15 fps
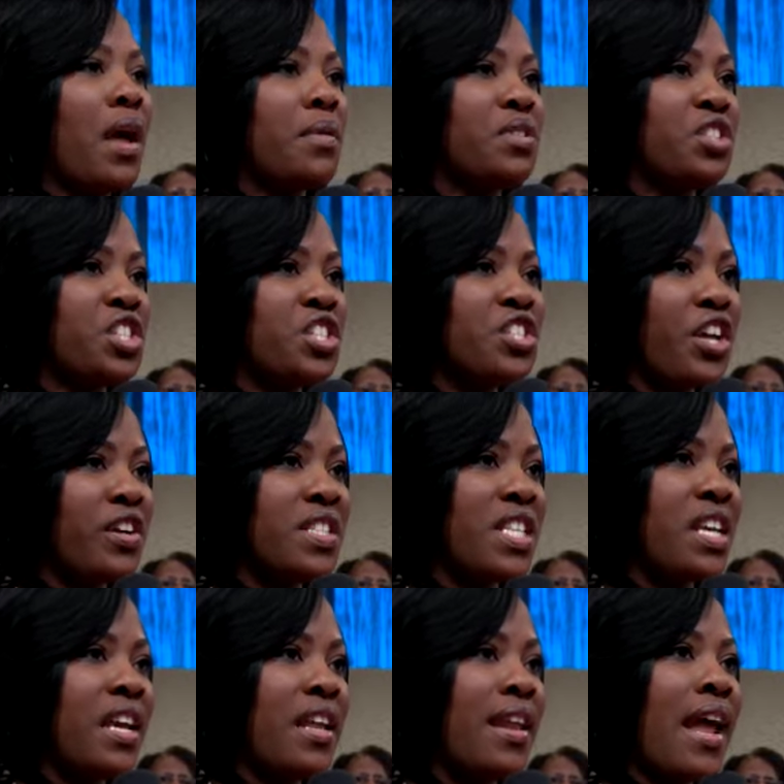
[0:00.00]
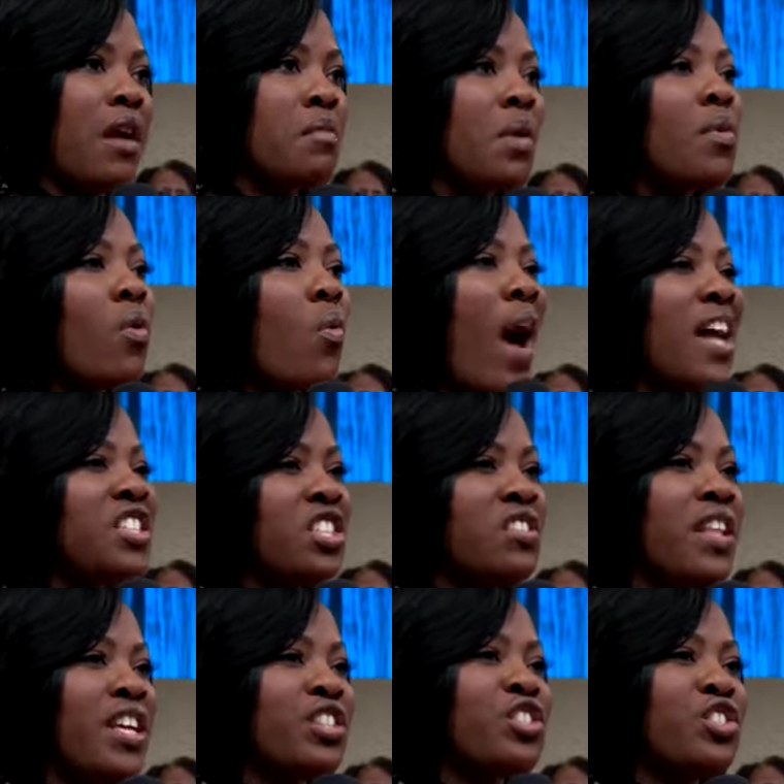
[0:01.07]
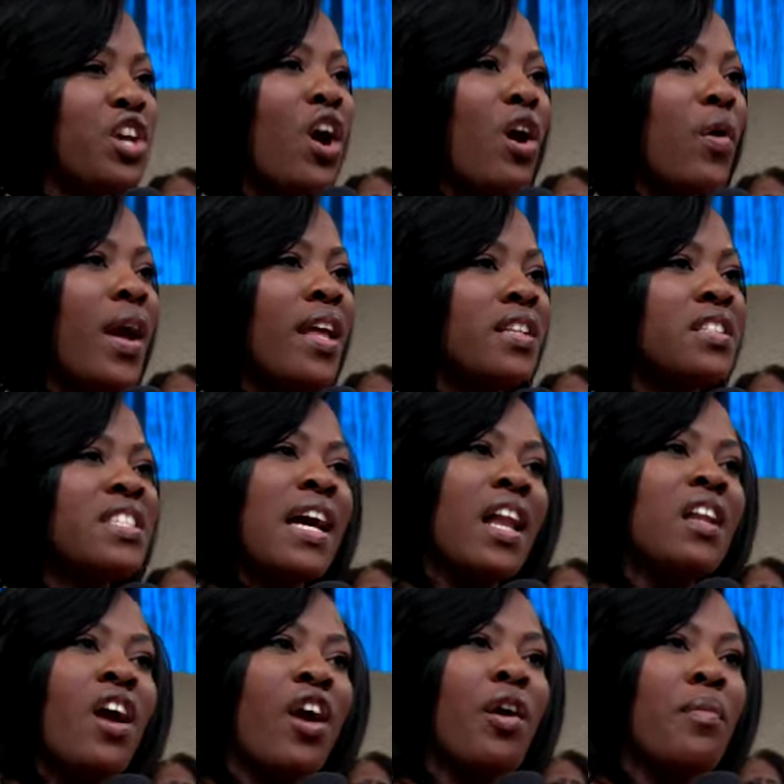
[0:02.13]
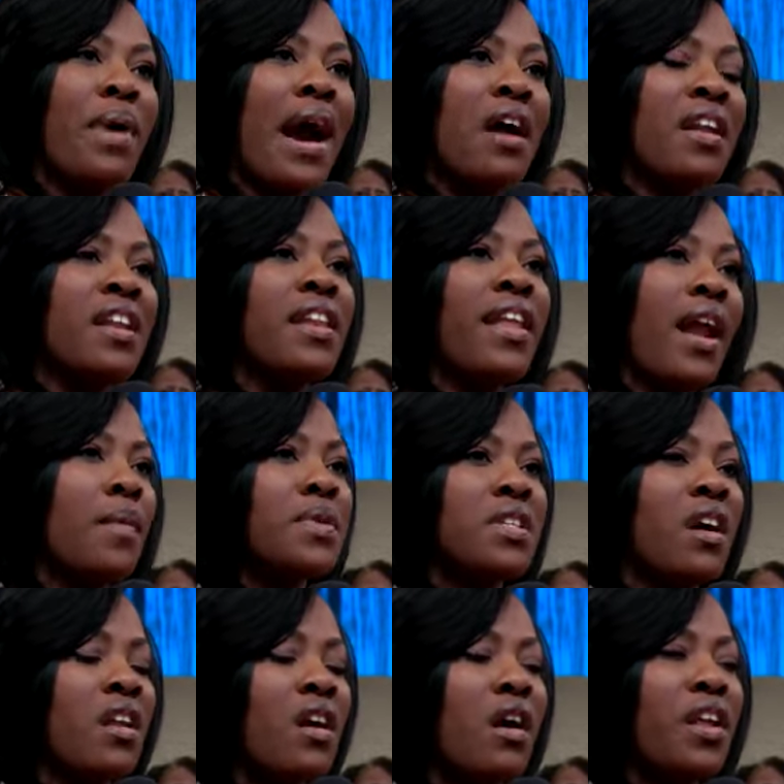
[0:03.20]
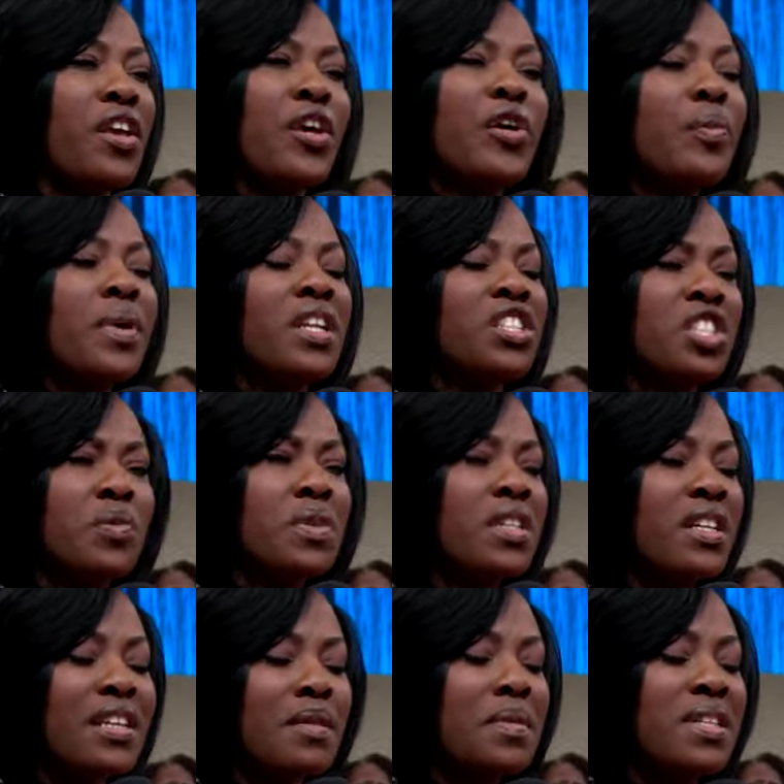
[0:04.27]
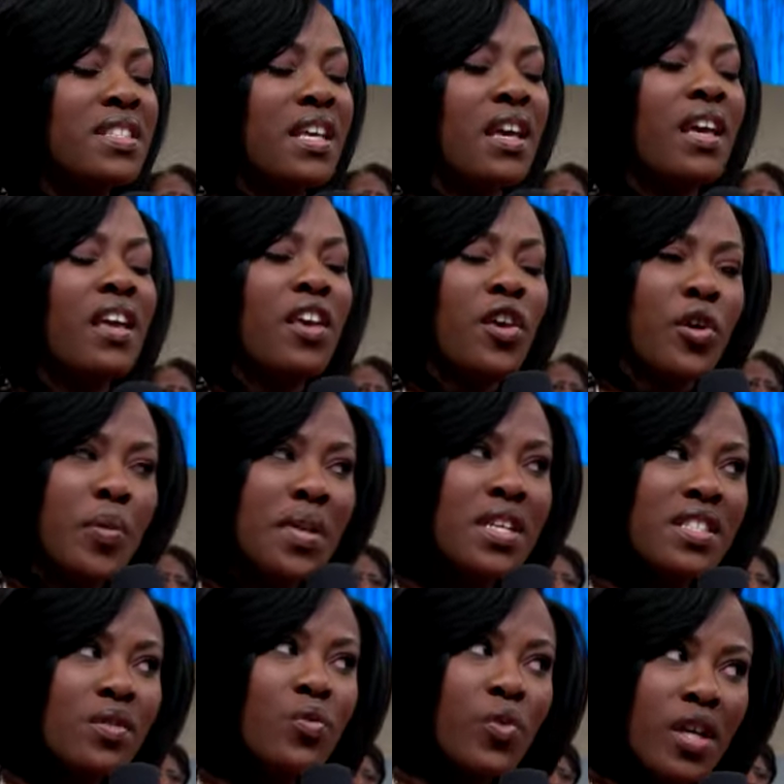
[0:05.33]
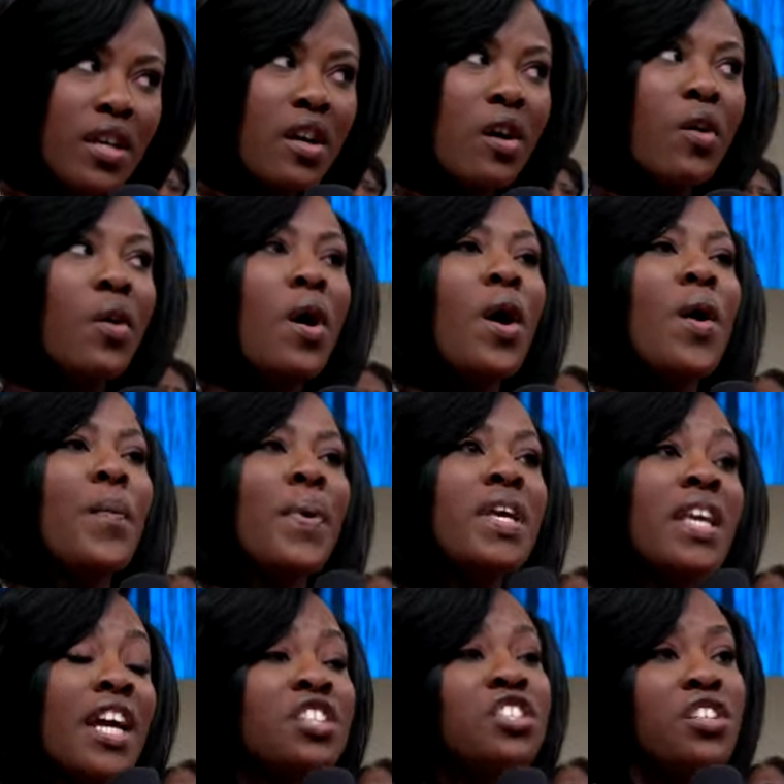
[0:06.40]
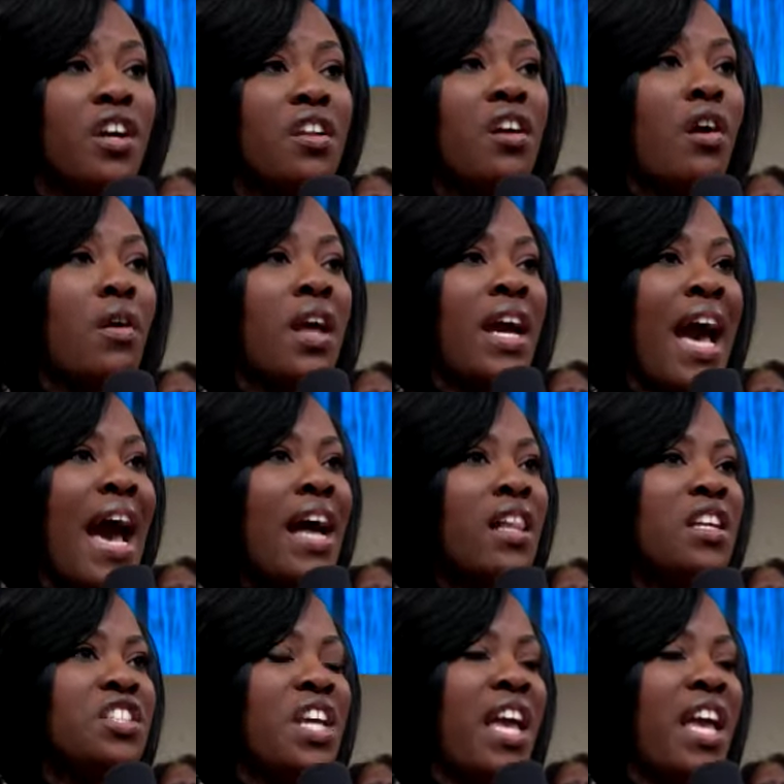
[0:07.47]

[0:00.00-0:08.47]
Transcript: I was just 13, and I remember watching that show and telling her about it and that I was gonna go to Hillman, and she would look at me and say, Hillman isn't real, but yes, you're gonna go to college.